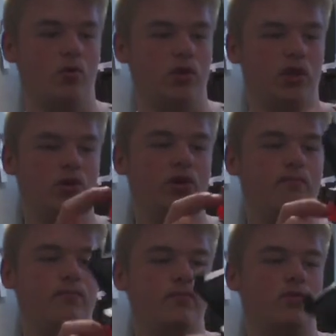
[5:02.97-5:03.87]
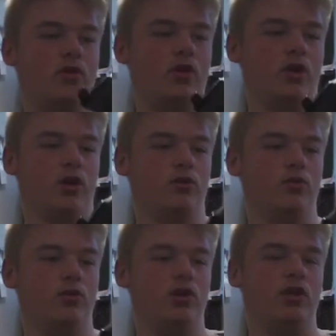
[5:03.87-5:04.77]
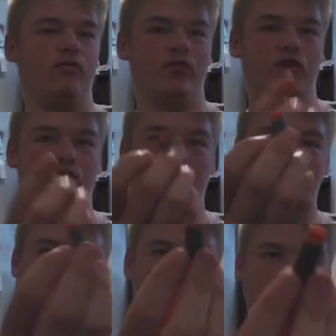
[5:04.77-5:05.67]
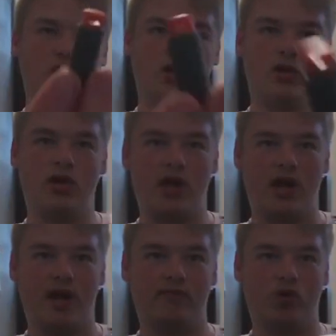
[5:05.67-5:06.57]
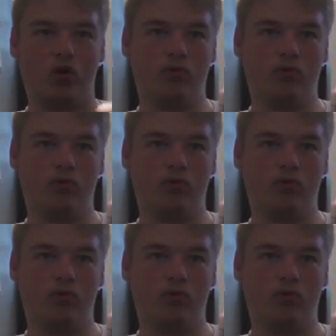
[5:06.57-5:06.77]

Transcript: load in an included Adventure Force half dart.